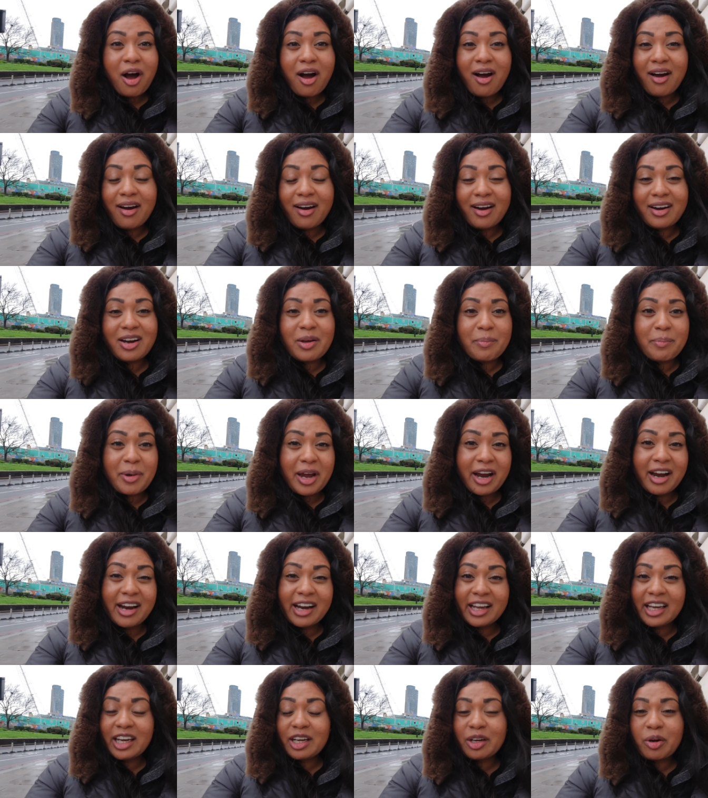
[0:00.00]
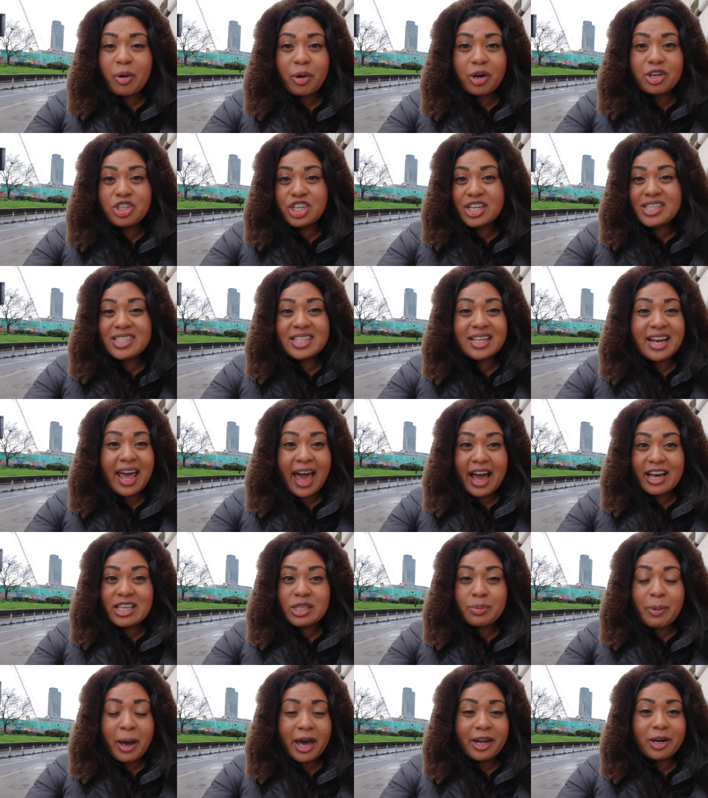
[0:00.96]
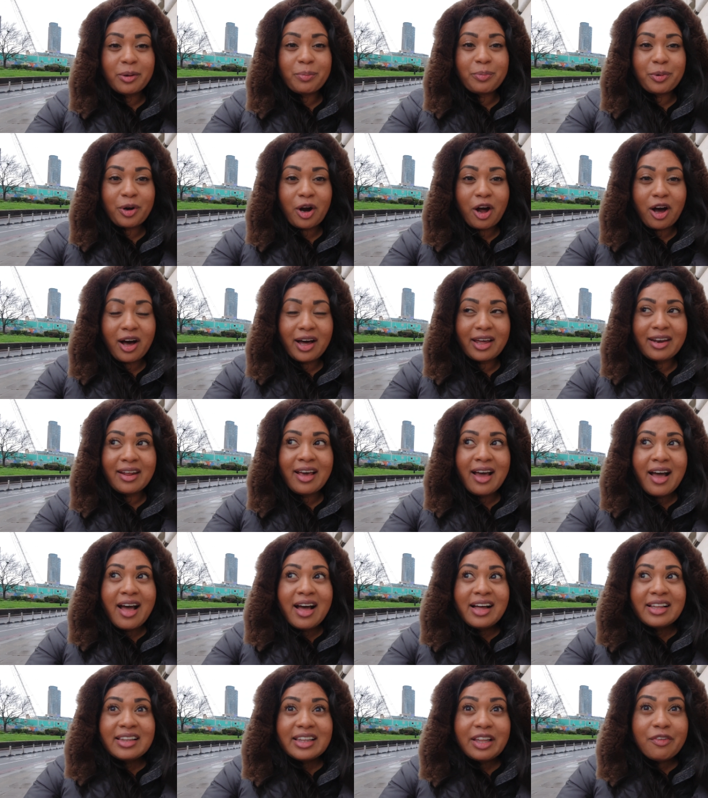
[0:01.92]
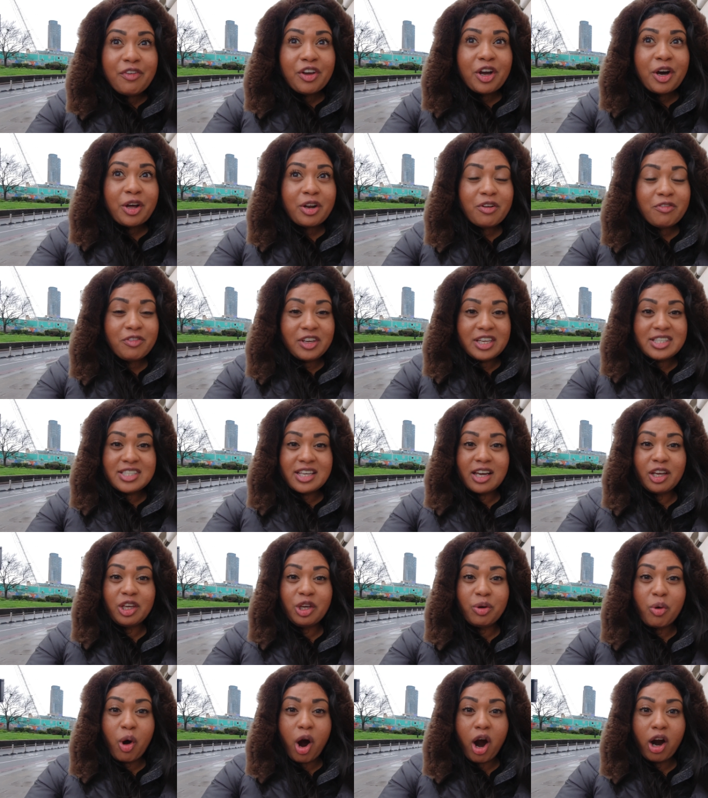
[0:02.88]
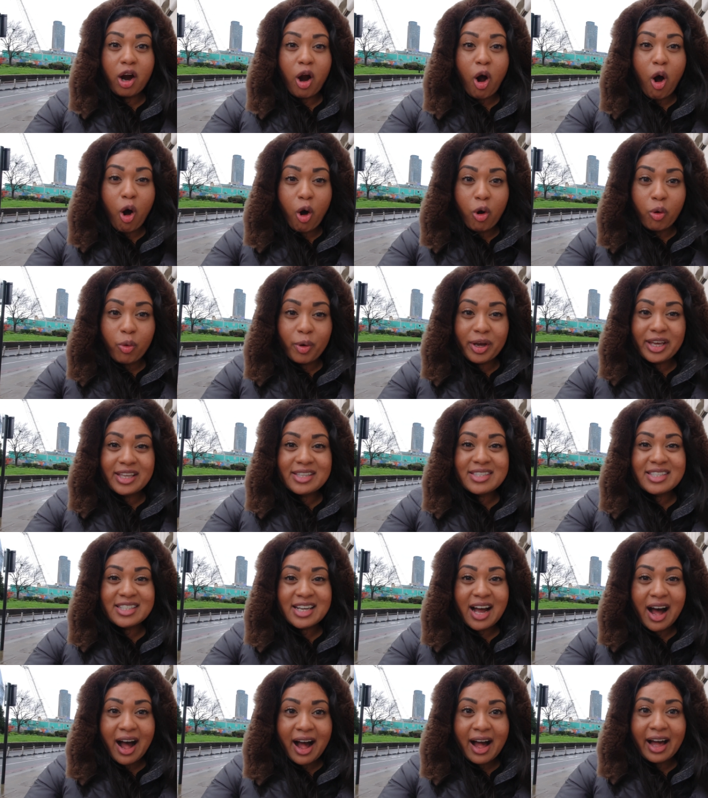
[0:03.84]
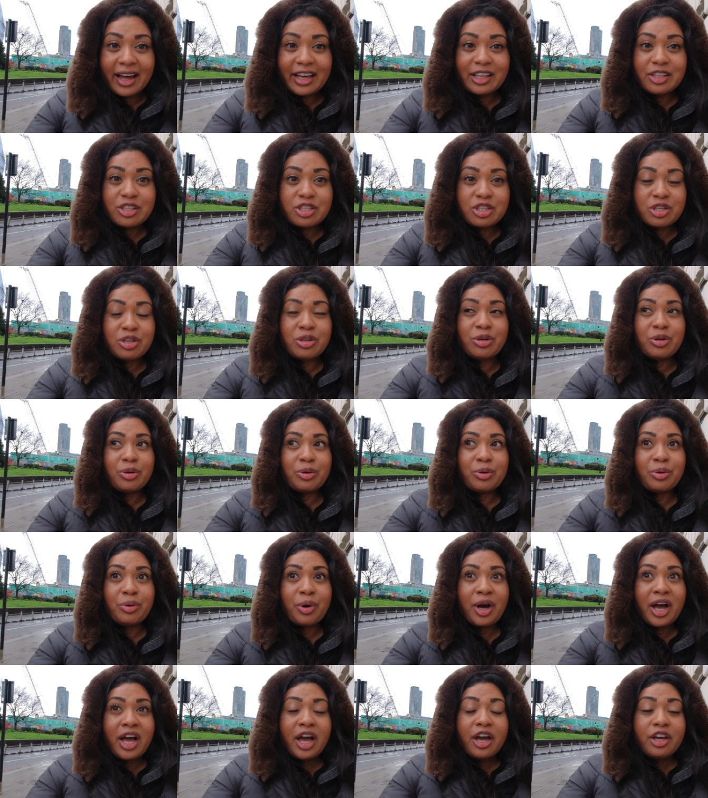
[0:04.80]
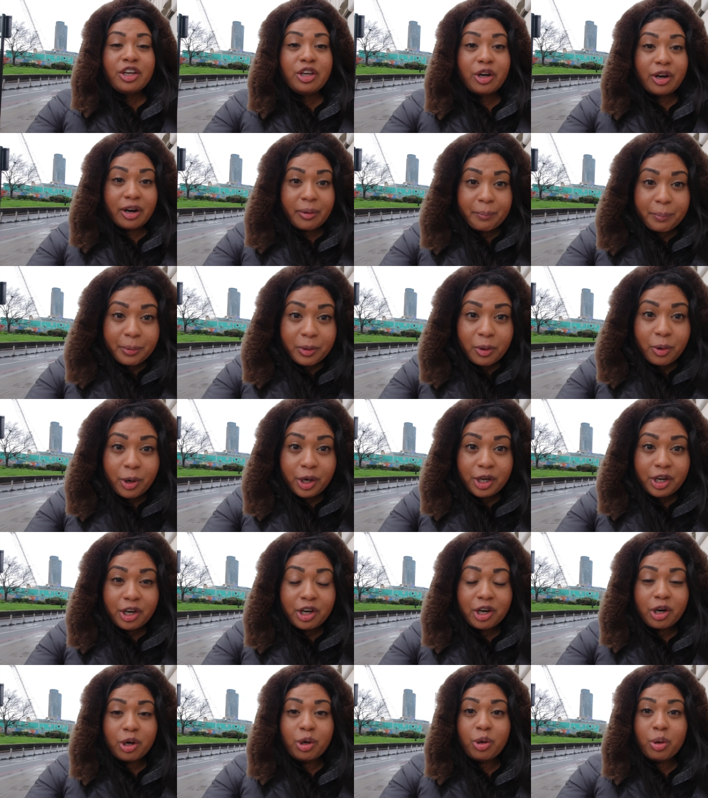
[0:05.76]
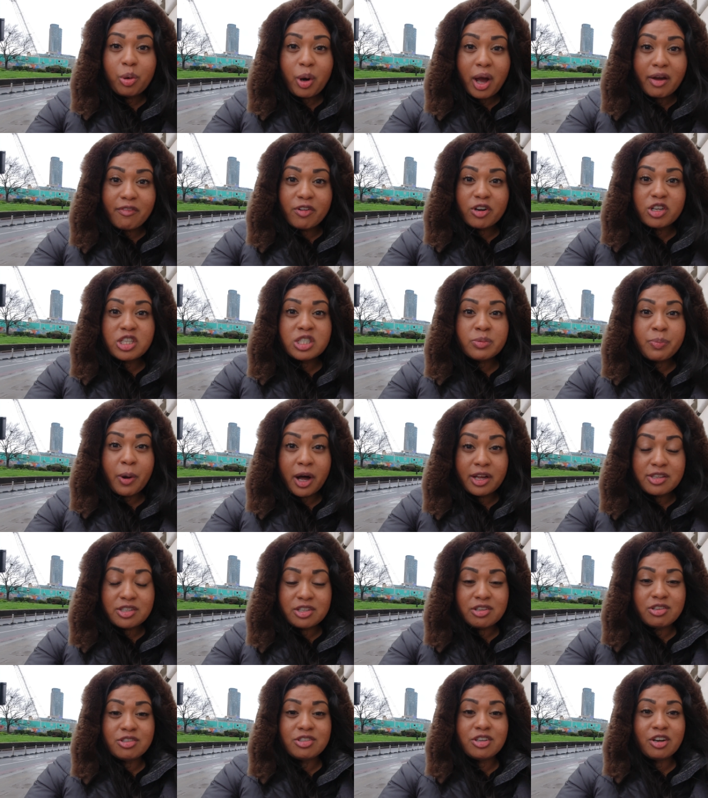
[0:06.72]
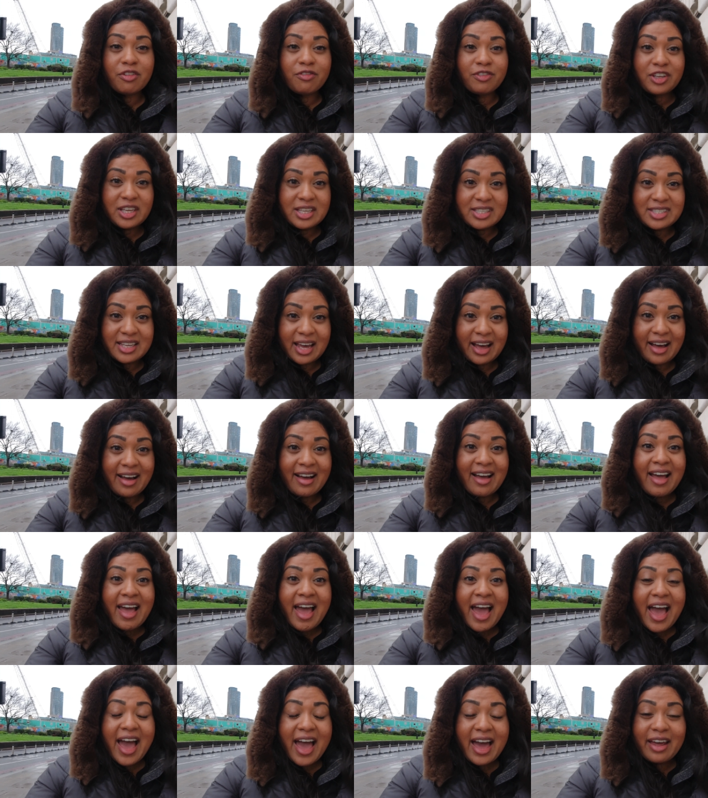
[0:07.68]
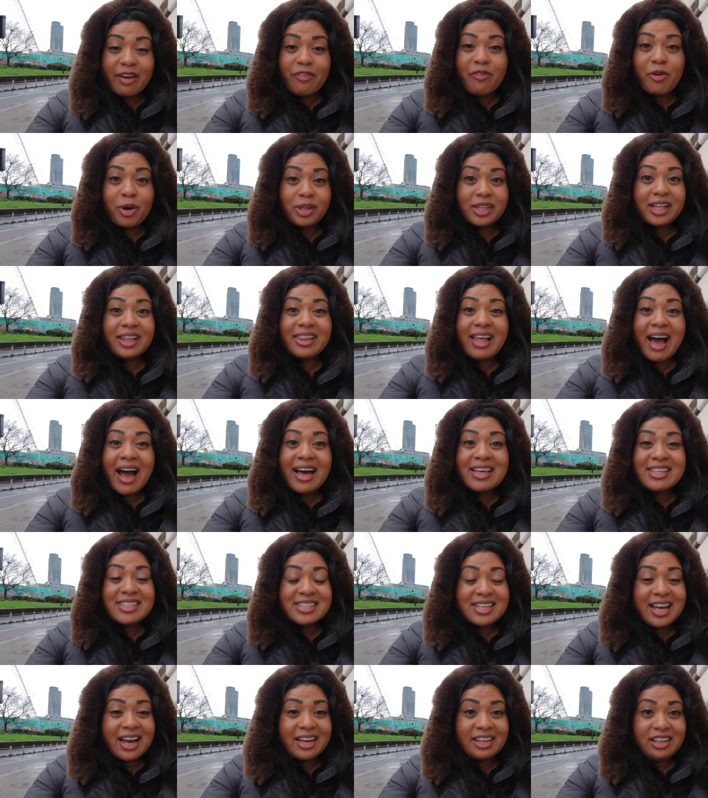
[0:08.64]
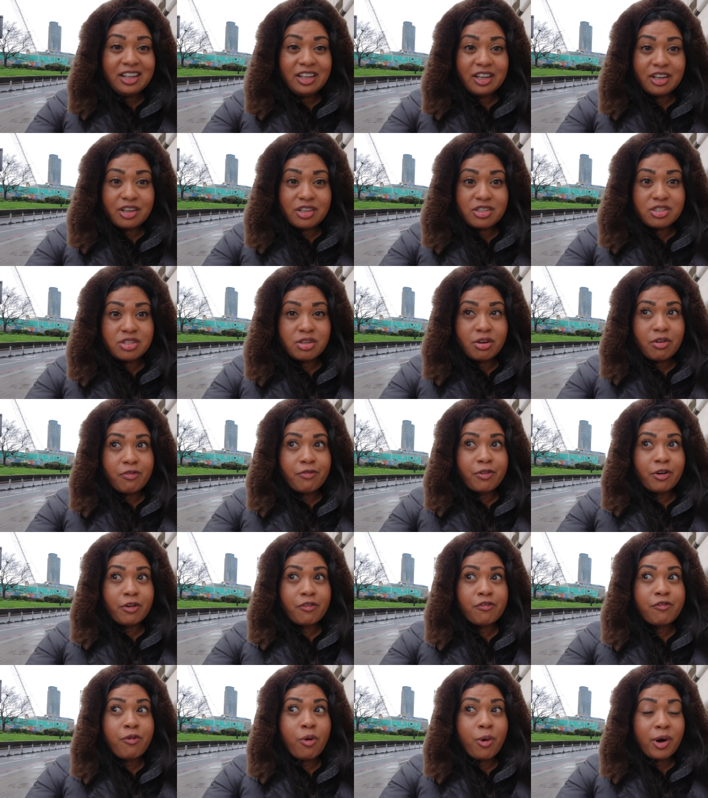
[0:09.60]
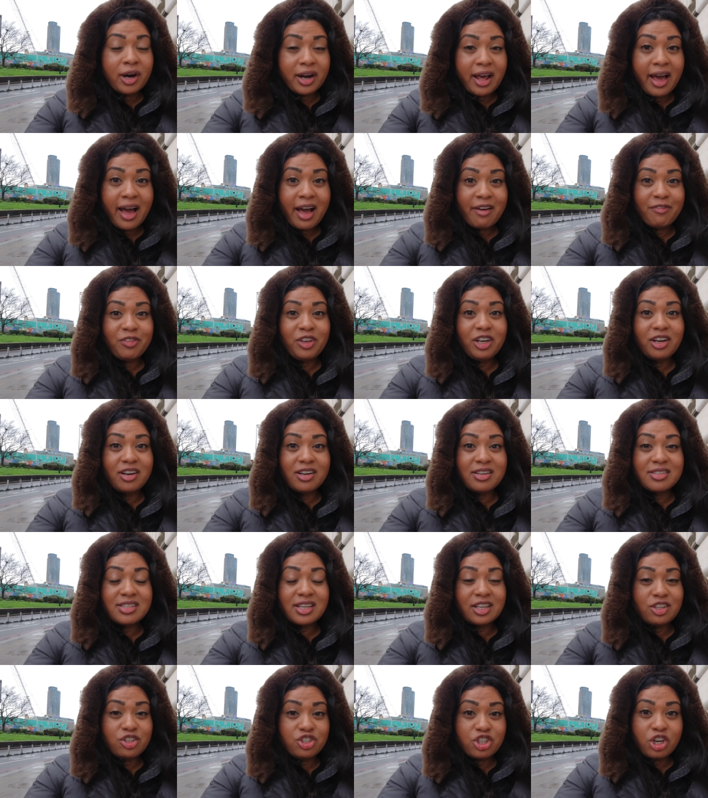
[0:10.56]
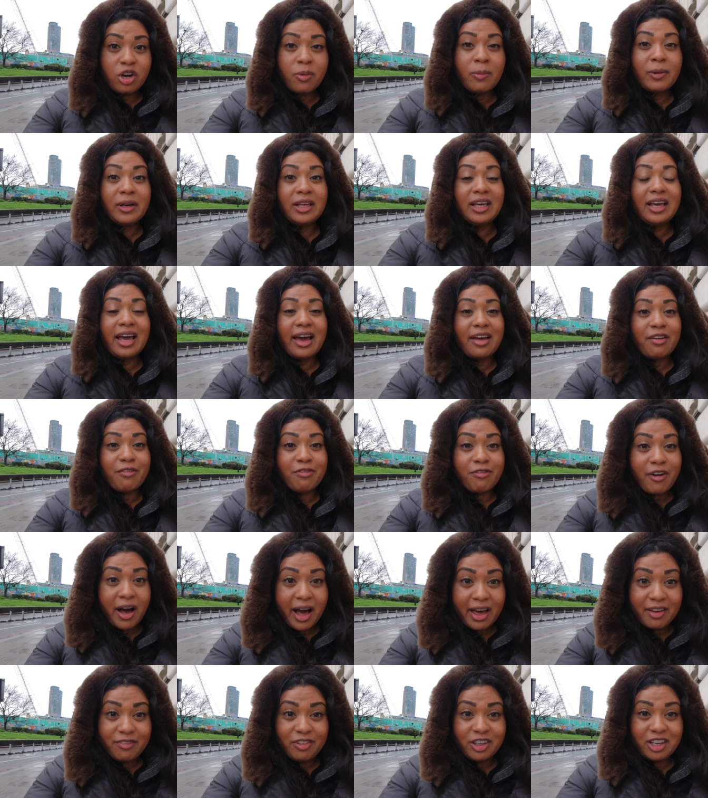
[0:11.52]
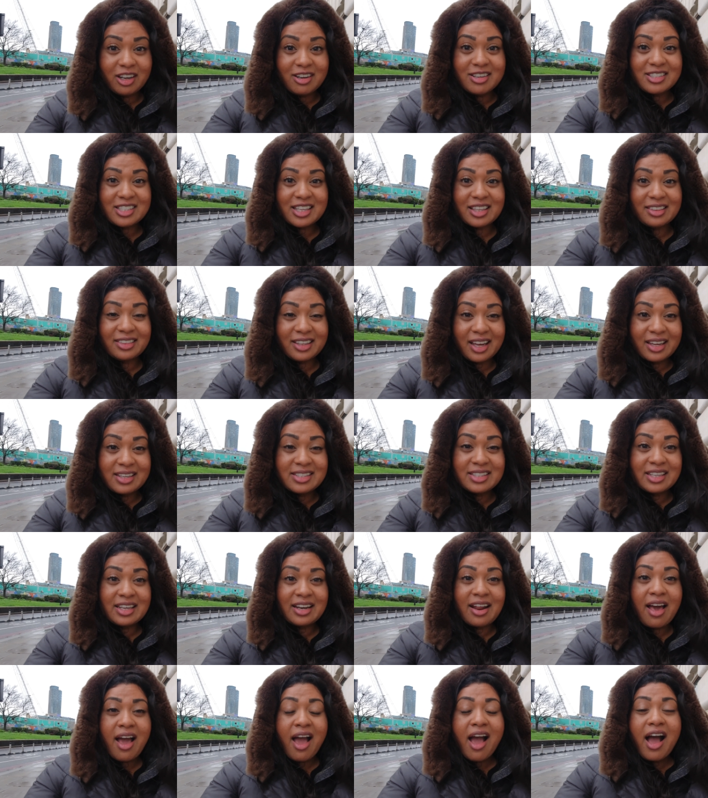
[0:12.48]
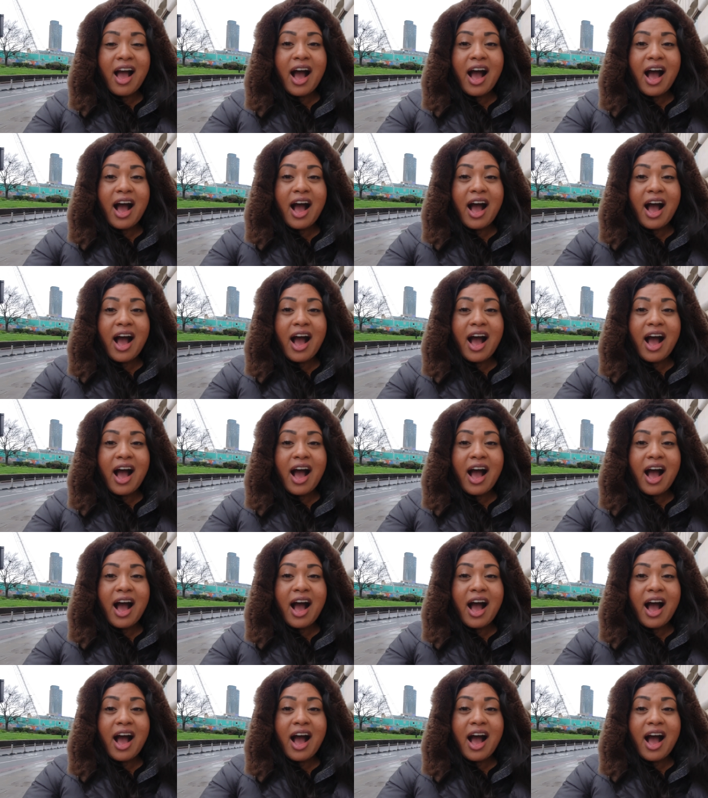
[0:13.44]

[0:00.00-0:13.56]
are an American or just an expat abroad living on a visa, you are always tied to your employer or whoever sponsors your visa. And for the last 9 years, so for 4.5 years in Germany and 5 years in London,